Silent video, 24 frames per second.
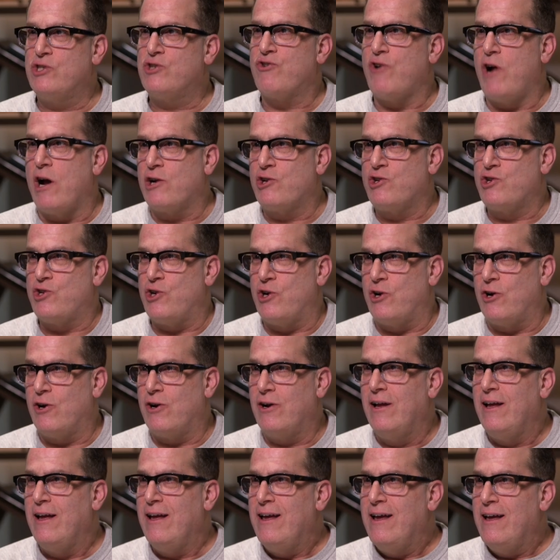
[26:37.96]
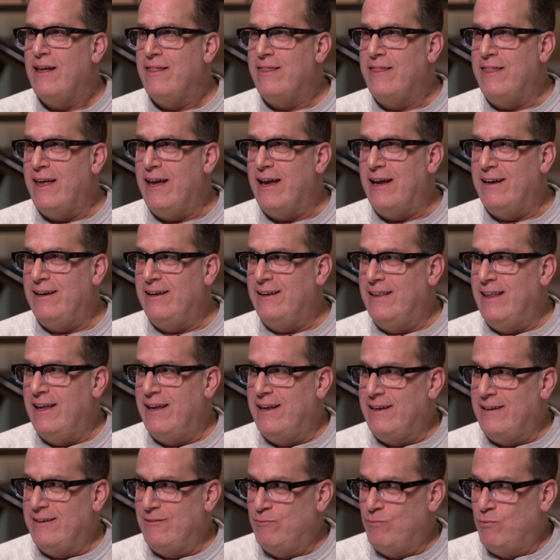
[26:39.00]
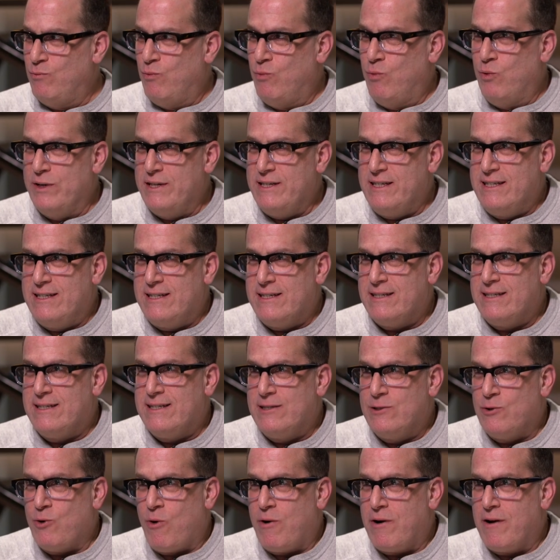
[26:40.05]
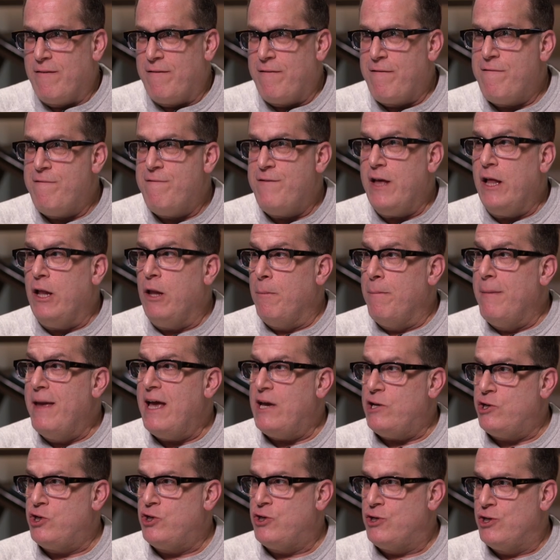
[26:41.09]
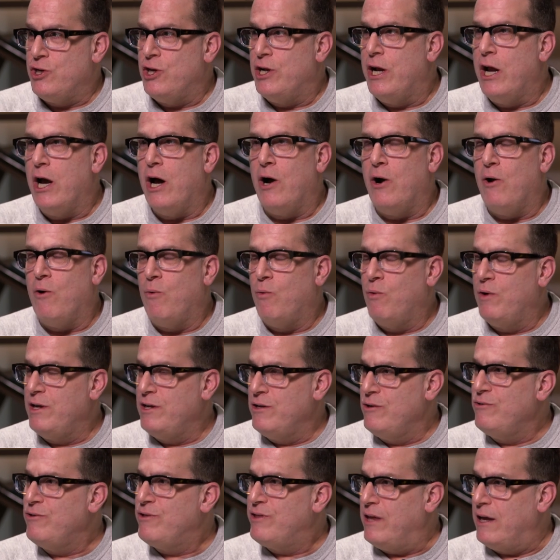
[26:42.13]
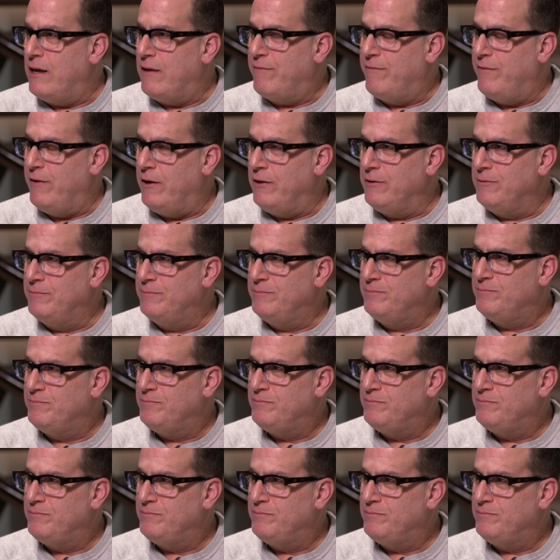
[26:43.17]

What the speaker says: structure that was sort of film-ish, you know. What do you think, Phil?